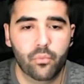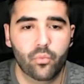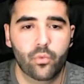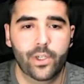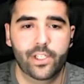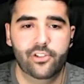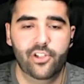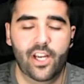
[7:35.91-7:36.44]

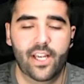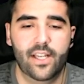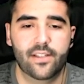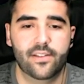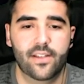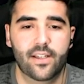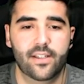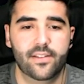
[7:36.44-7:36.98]
which has
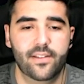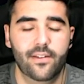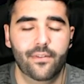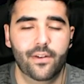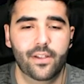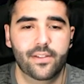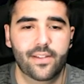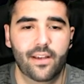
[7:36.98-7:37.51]

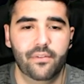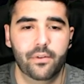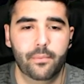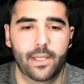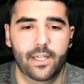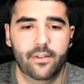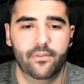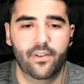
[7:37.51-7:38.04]
7
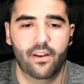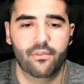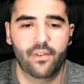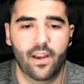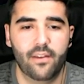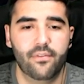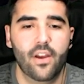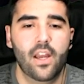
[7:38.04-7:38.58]
mana
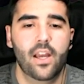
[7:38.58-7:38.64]
5/5